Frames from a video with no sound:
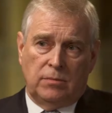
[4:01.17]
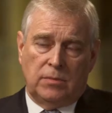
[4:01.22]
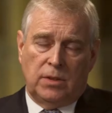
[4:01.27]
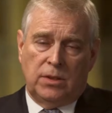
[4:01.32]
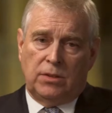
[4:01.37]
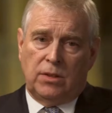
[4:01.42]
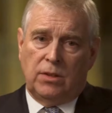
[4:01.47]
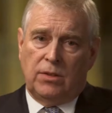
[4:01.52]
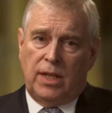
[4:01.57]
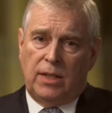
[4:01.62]

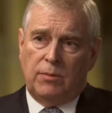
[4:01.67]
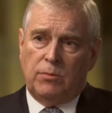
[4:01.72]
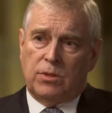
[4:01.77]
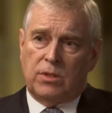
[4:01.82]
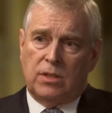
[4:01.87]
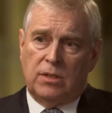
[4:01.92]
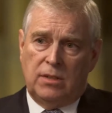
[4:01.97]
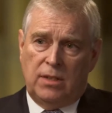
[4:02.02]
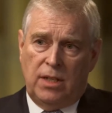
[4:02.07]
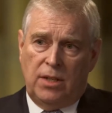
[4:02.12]
And so that
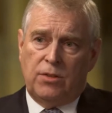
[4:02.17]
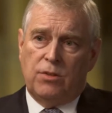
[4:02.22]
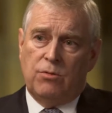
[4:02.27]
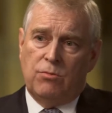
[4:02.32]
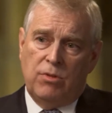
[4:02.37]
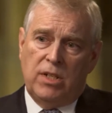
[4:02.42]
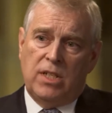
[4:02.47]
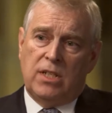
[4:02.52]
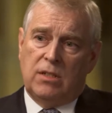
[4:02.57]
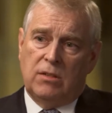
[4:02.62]
was another
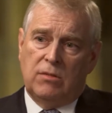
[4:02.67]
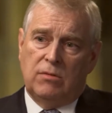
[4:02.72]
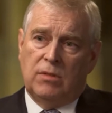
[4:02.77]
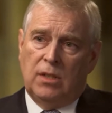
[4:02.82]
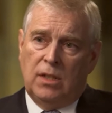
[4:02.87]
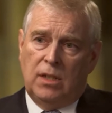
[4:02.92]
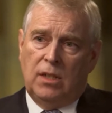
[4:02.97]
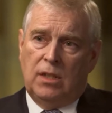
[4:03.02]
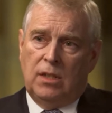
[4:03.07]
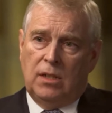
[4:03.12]
reason
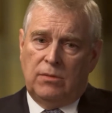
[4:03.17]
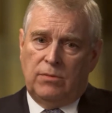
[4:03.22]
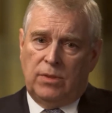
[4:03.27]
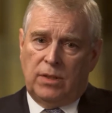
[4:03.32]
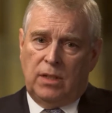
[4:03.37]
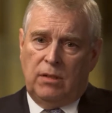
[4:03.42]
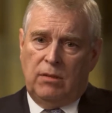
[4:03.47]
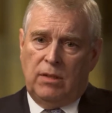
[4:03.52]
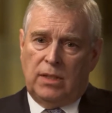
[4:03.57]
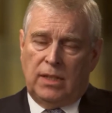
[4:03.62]
for
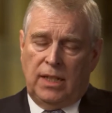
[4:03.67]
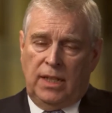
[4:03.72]
going